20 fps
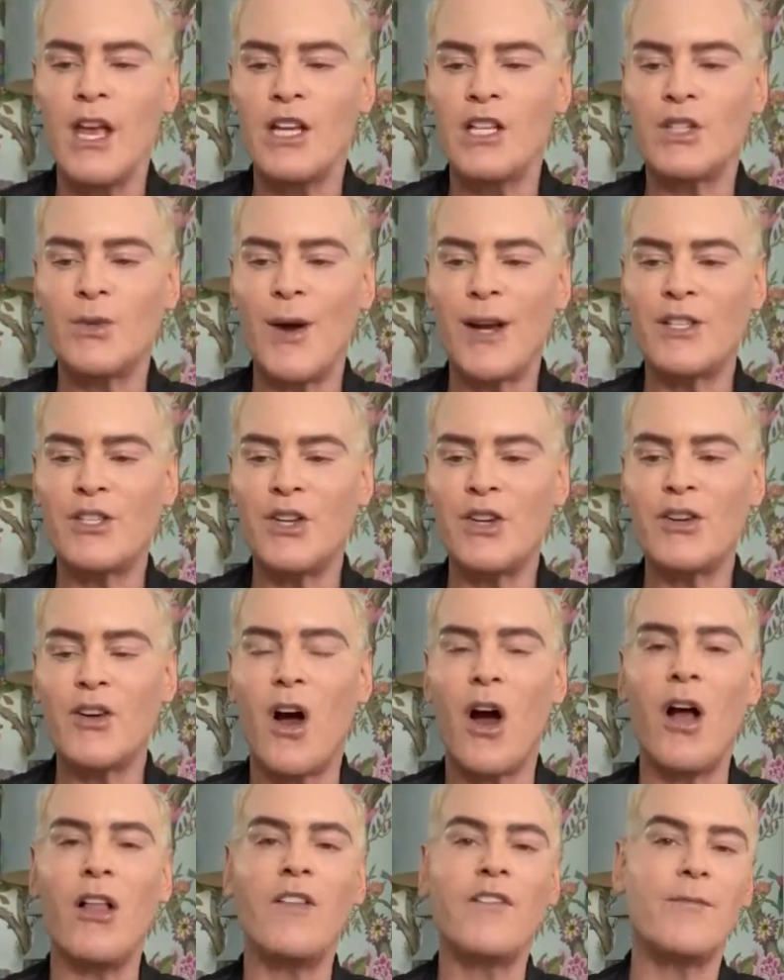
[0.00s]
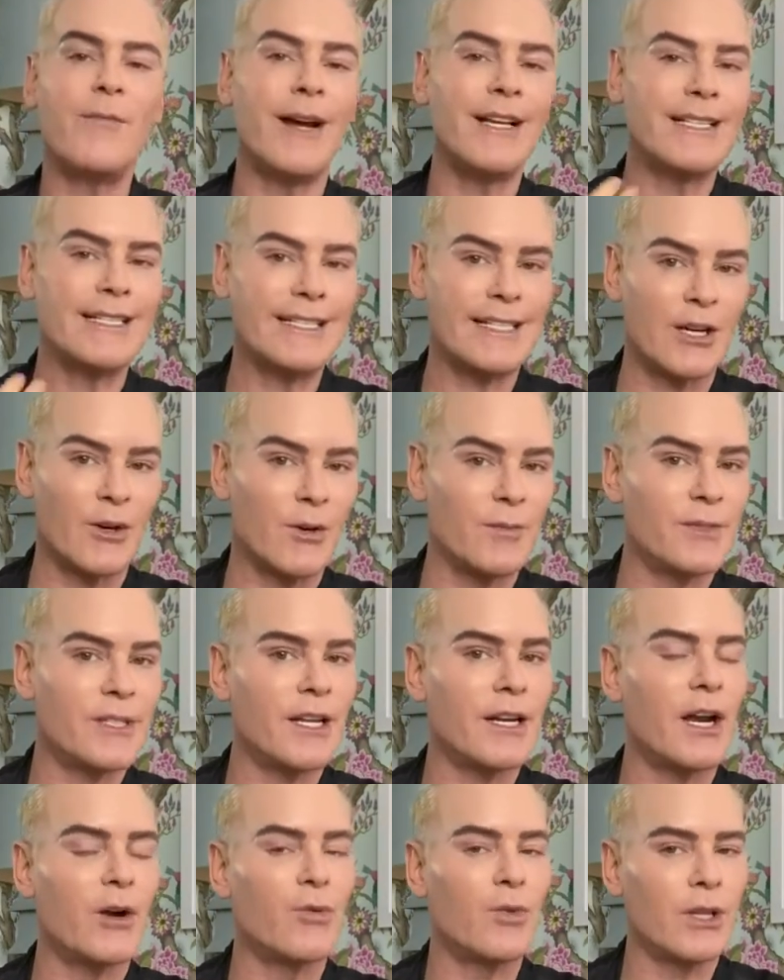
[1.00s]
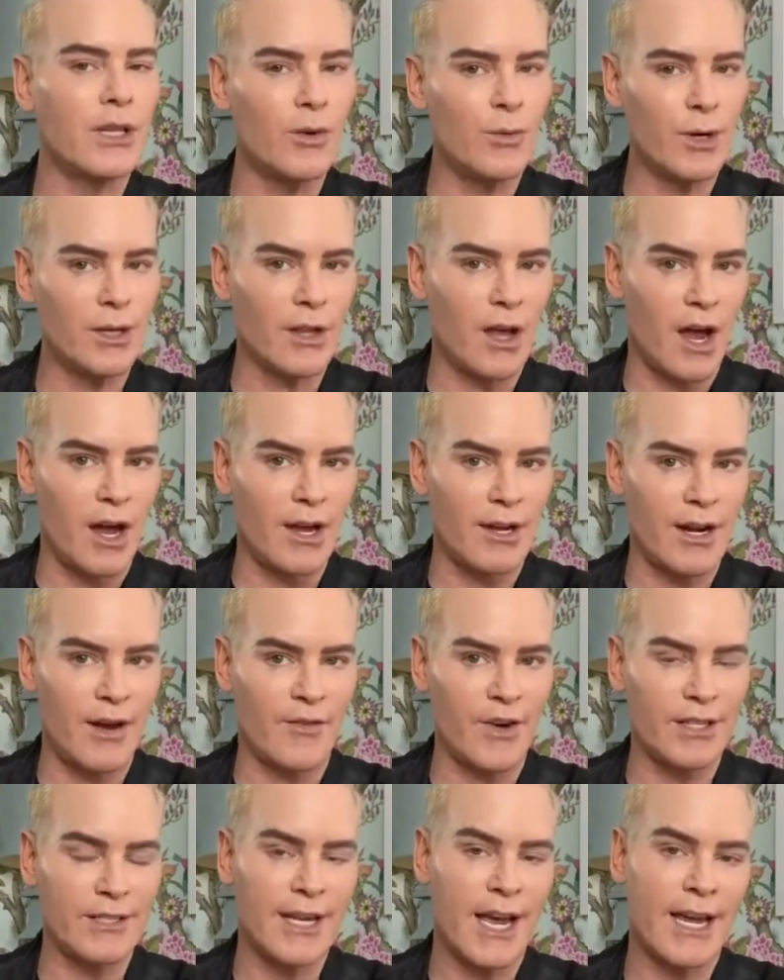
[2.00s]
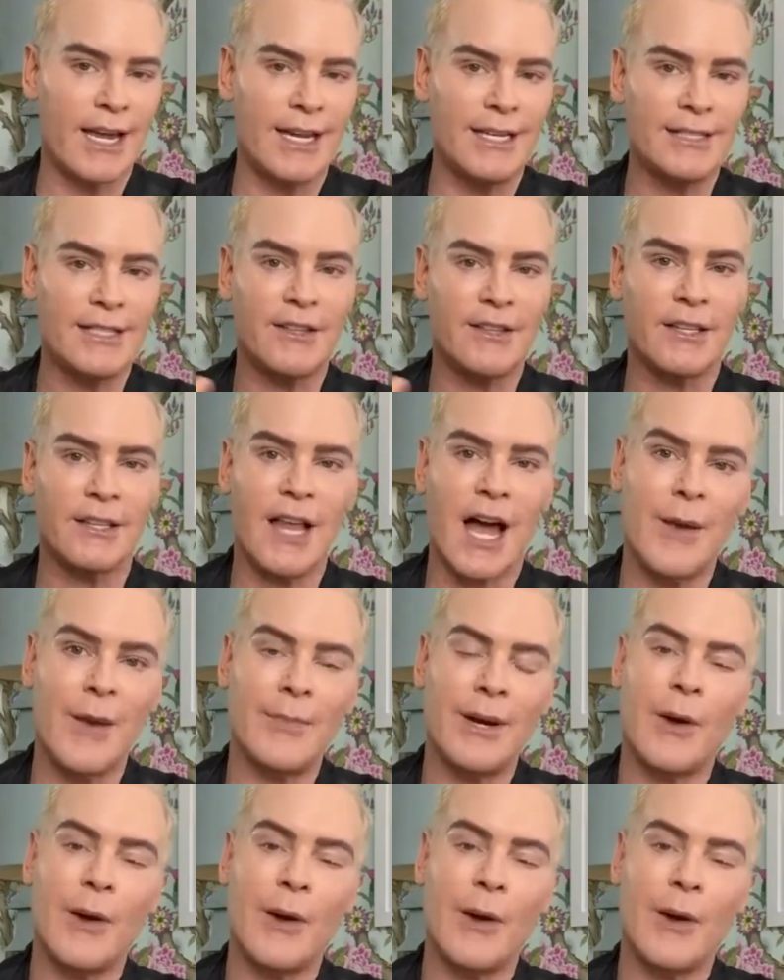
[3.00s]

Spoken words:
So I took all of my serums that I really rely on every day into the lab,